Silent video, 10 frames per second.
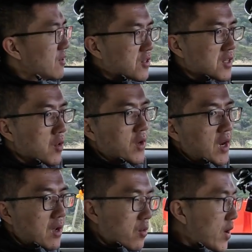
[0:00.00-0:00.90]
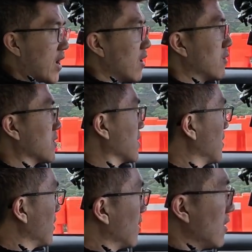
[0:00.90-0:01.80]
there's no getting around
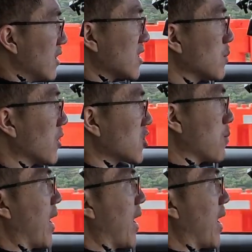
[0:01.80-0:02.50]
this much